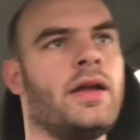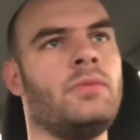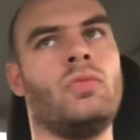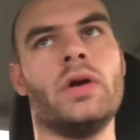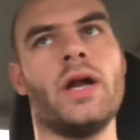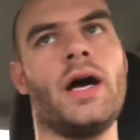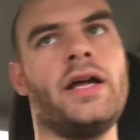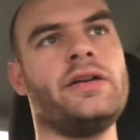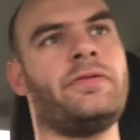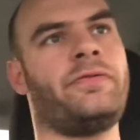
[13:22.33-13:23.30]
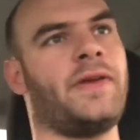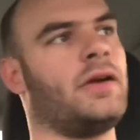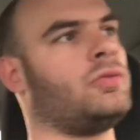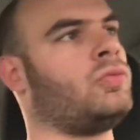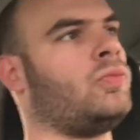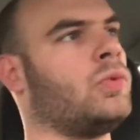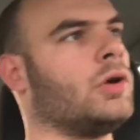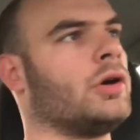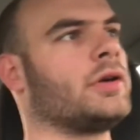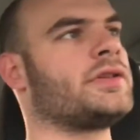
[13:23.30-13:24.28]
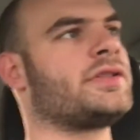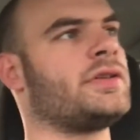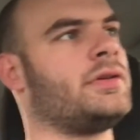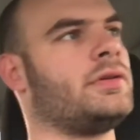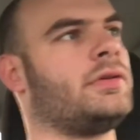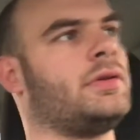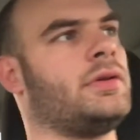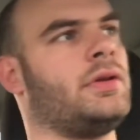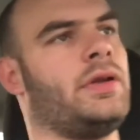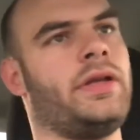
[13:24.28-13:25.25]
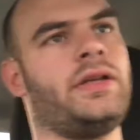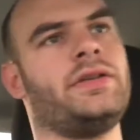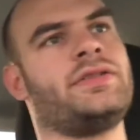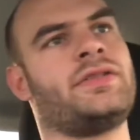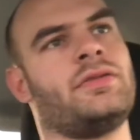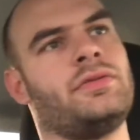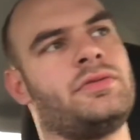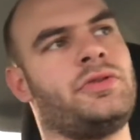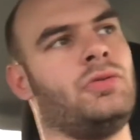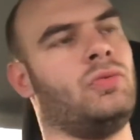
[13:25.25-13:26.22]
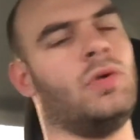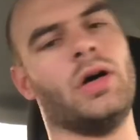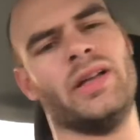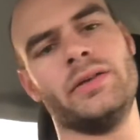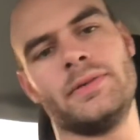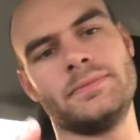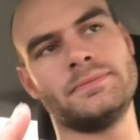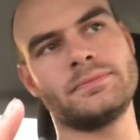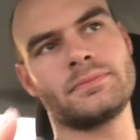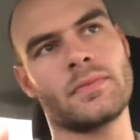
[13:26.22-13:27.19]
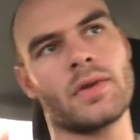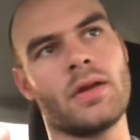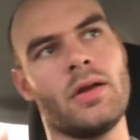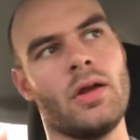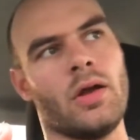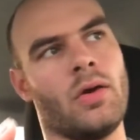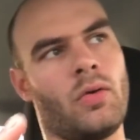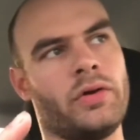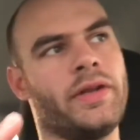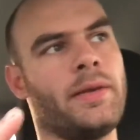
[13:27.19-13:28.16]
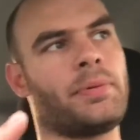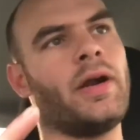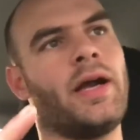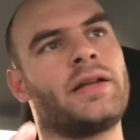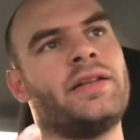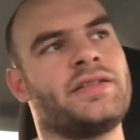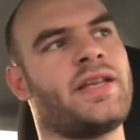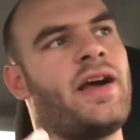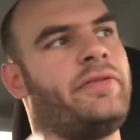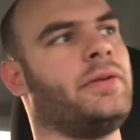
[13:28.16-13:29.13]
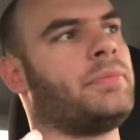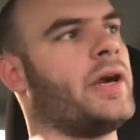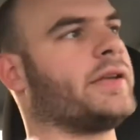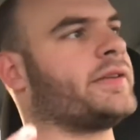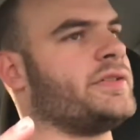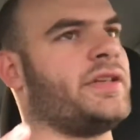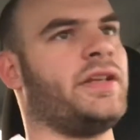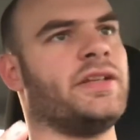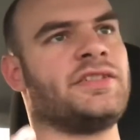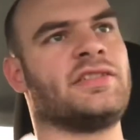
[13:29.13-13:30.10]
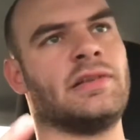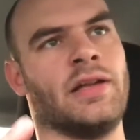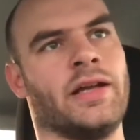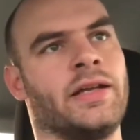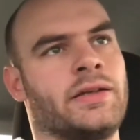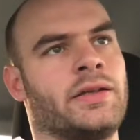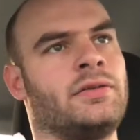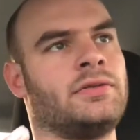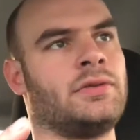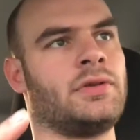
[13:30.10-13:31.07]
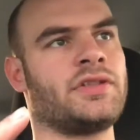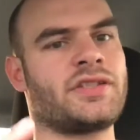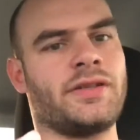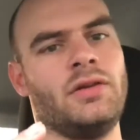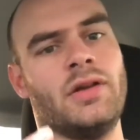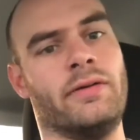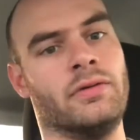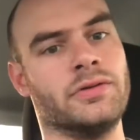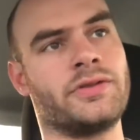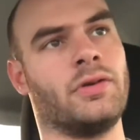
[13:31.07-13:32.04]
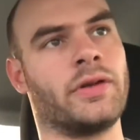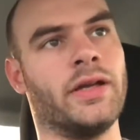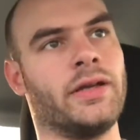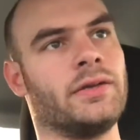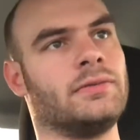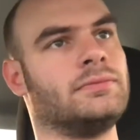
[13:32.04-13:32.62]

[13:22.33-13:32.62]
And what I have found works is to, one, when they practice, have them practice against skill levels, okay?